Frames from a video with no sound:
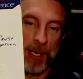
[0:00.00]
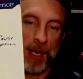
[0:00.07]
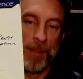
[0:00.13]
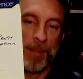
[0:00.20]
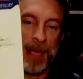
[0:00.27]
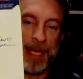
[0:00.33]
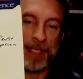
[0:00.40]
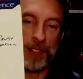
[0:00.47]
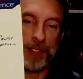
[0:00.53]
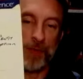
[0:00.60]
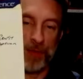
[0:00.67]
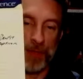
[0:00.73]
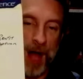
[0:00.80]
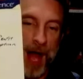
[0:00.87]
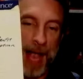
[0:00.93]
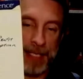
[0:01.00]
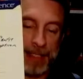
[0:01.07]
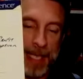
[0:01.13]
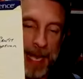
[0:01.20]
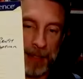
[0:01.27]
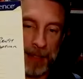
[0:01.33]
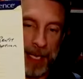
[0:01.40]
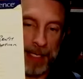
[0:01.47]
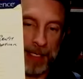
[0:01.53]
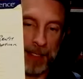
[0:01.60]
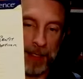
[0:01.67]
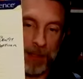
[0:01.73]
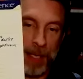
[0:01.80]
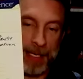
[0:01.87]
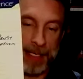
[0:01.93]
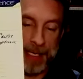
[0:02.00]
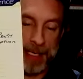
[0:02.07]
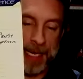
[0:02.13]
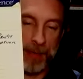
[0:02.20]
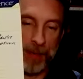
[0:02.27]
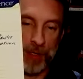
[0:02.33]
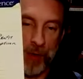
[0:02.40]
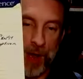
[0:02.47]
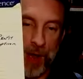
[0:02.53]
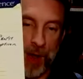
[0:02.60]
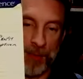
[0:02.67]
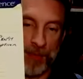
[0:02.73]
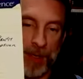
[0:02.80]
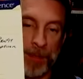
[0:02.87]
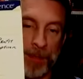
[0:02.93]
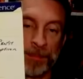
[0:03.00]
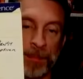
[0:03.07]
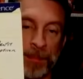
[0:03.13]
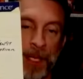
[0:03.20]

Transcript: meaning you have clients that like and need what you offer.